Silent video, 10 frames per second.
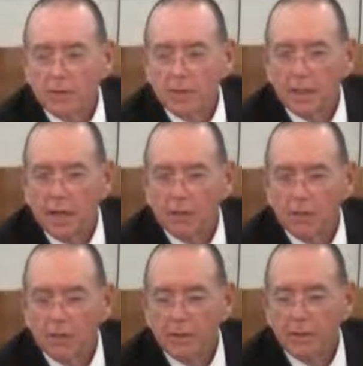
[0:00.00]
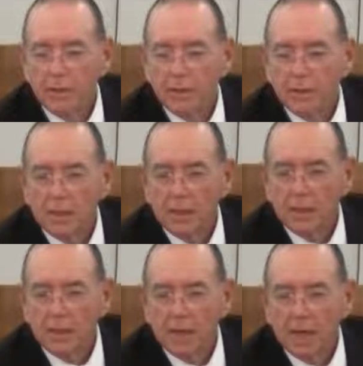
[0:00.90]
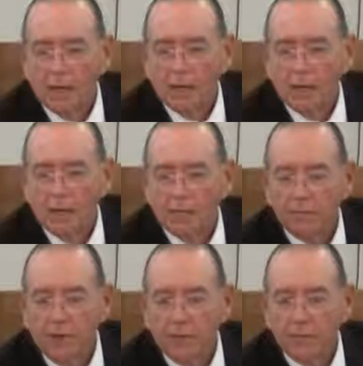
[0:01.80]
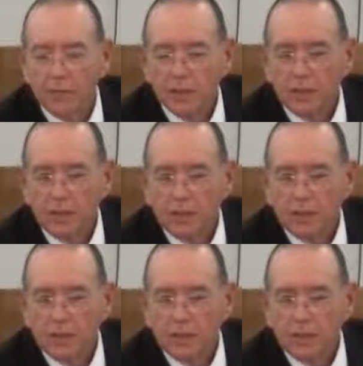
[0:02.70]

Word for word: and outward and outward, far reaching.